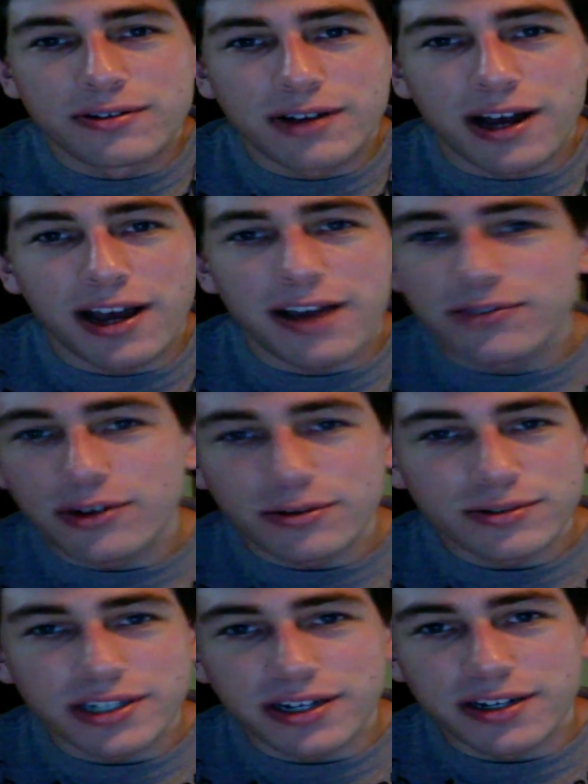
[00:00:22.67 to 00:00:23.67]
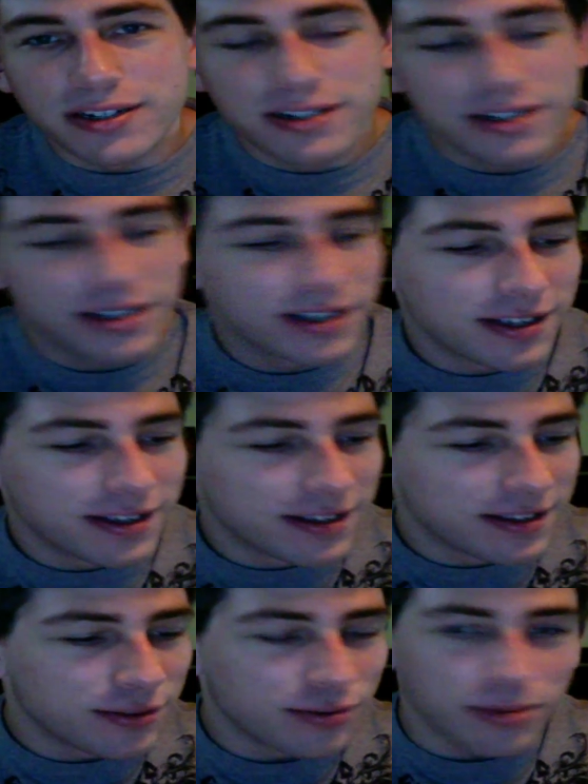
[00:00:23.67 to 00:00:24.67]
I have notes here,
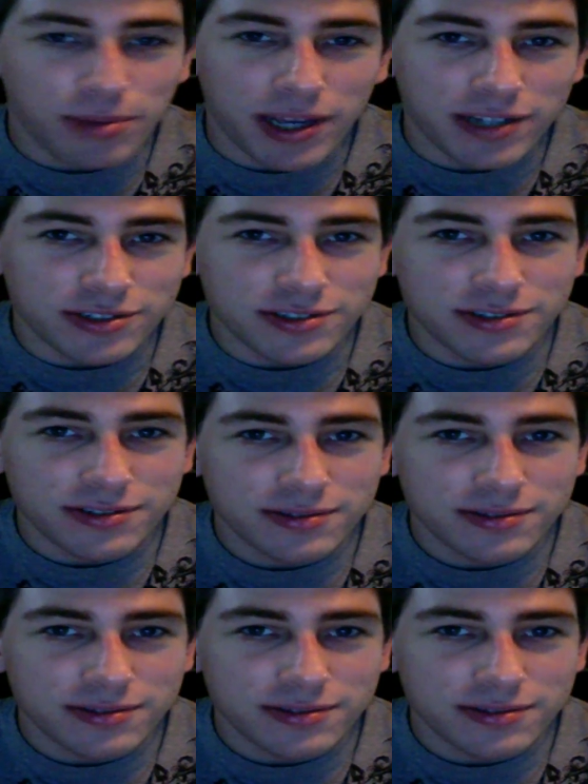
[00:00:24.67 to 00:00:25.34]
3 pages